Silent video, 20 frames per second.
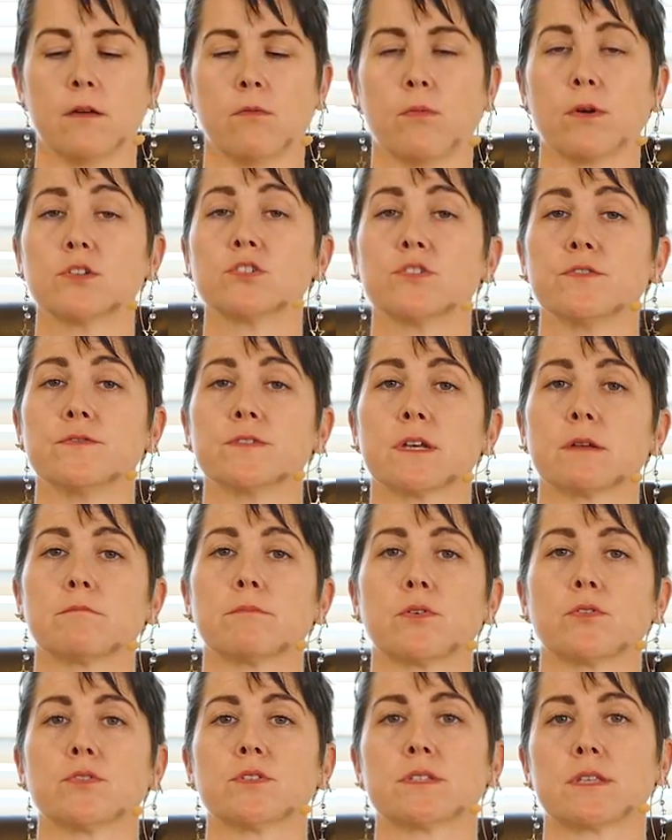Once you've done
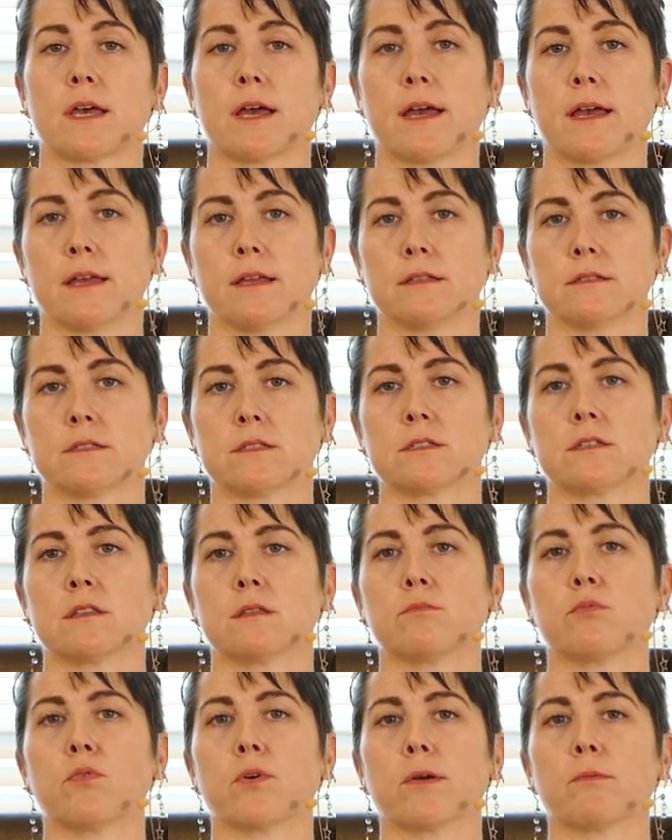both sides to
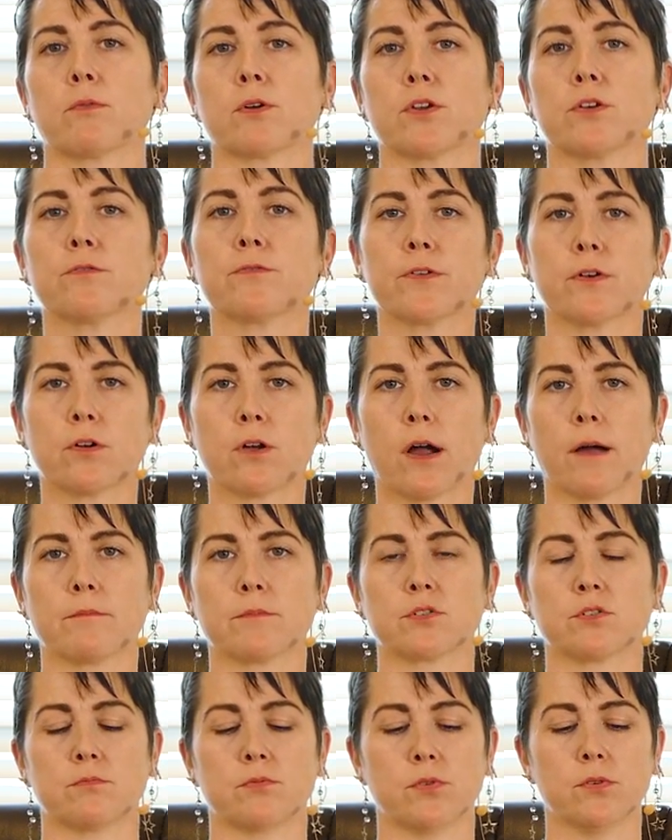the point where you feel
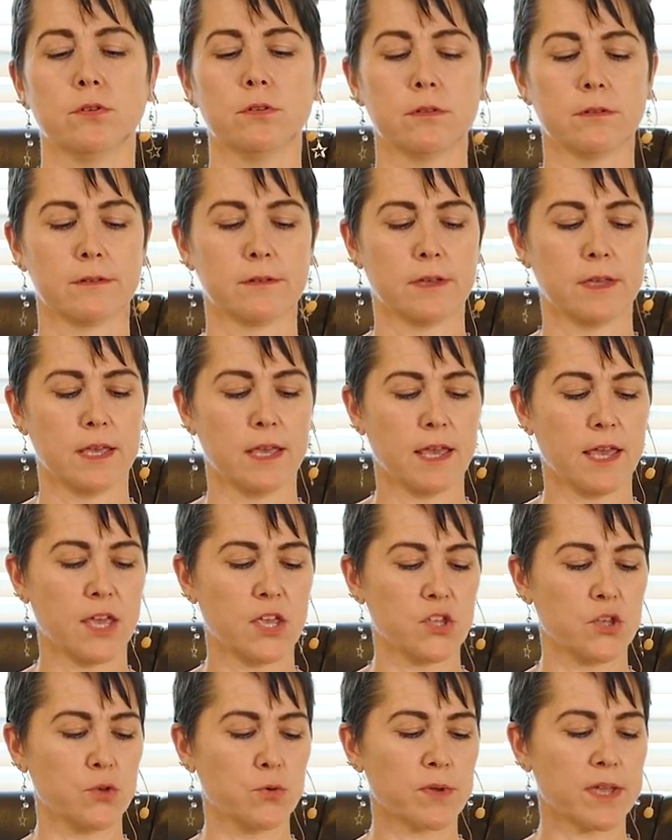comfortable,
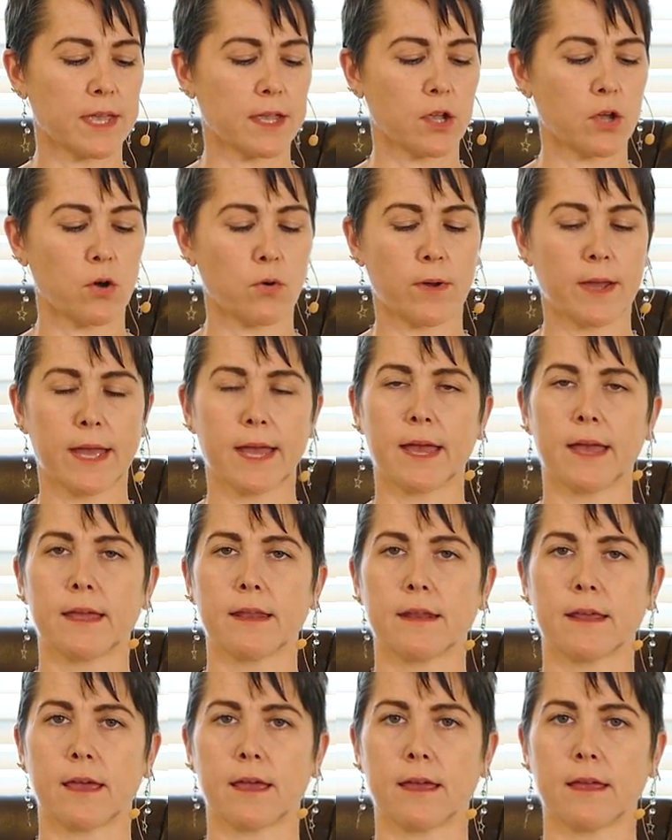you can go
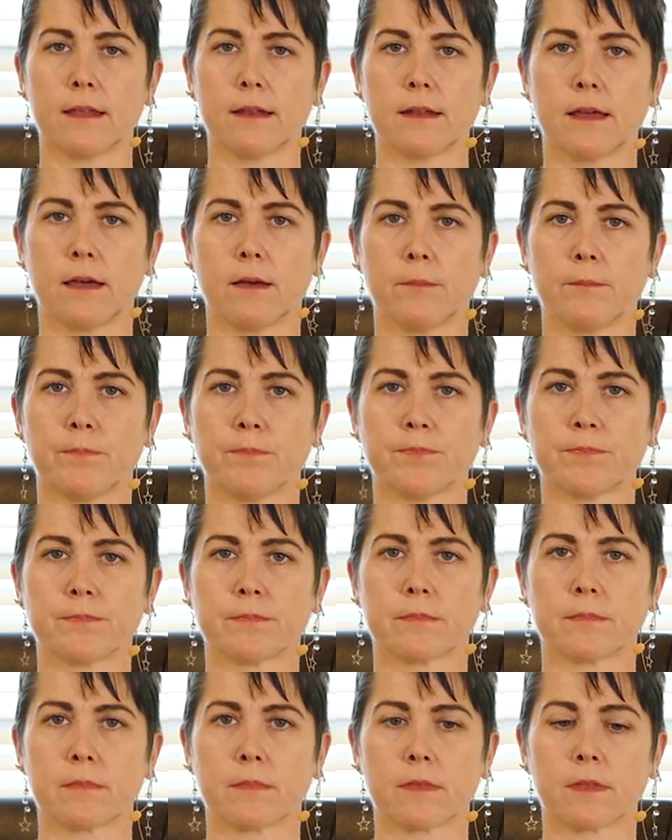ahead and
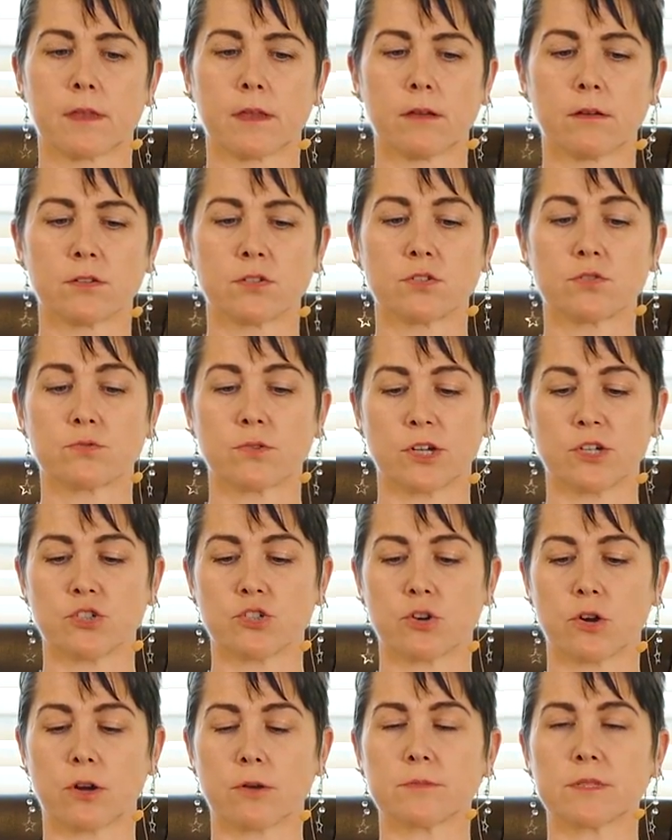
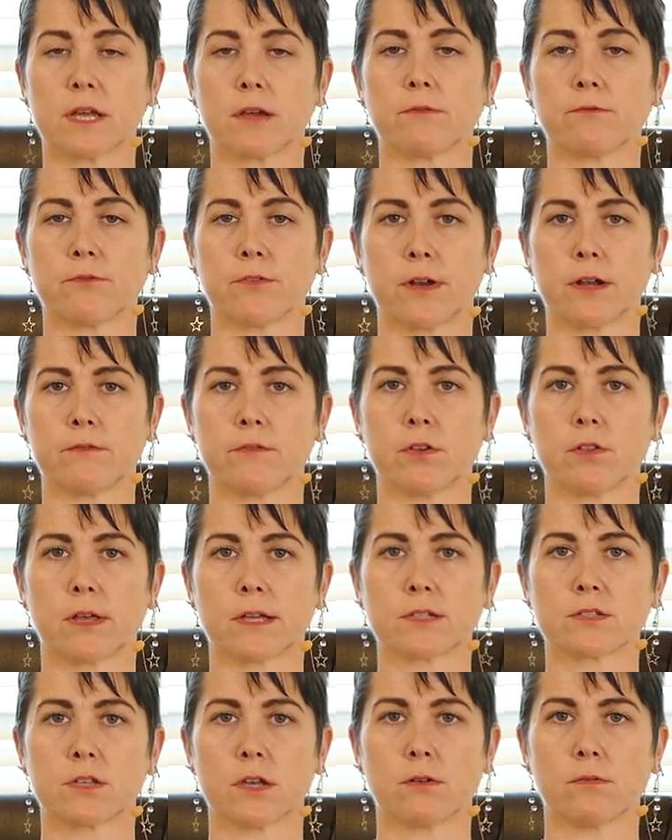stretch your arms out in front of you
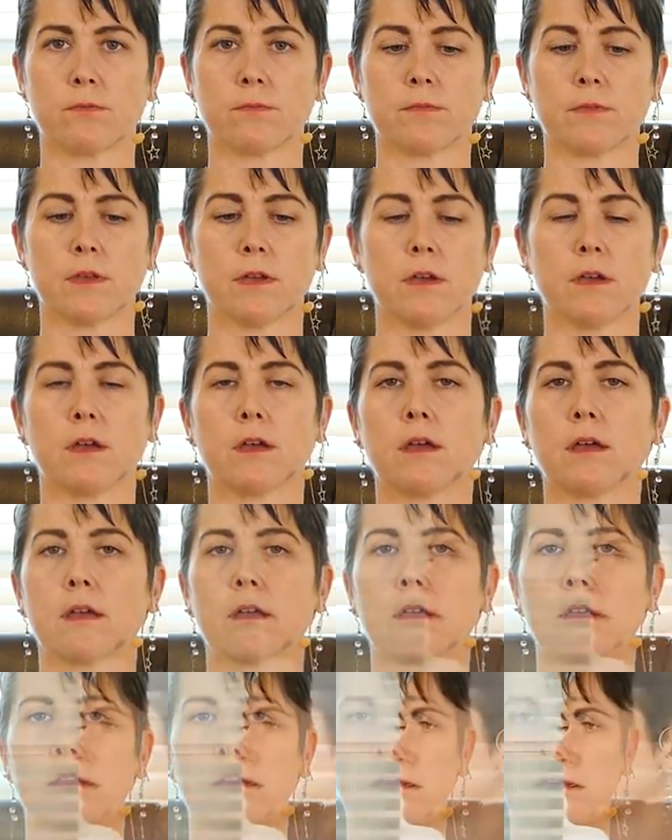like so.
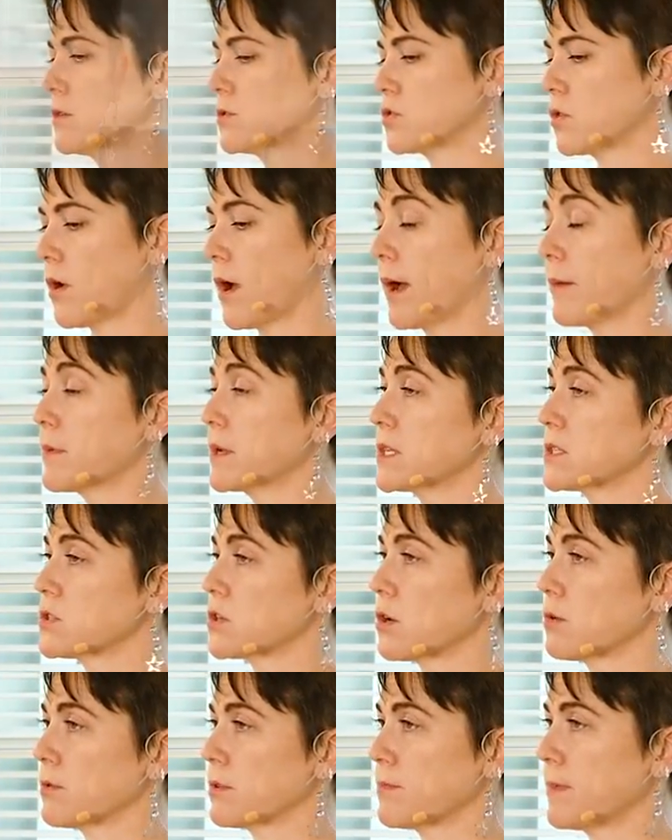So I'm going to
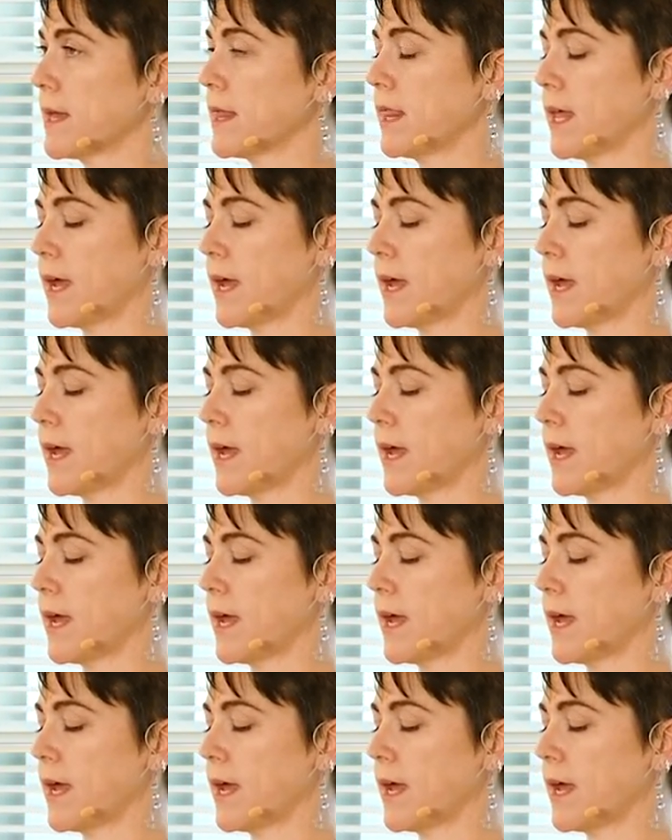start with my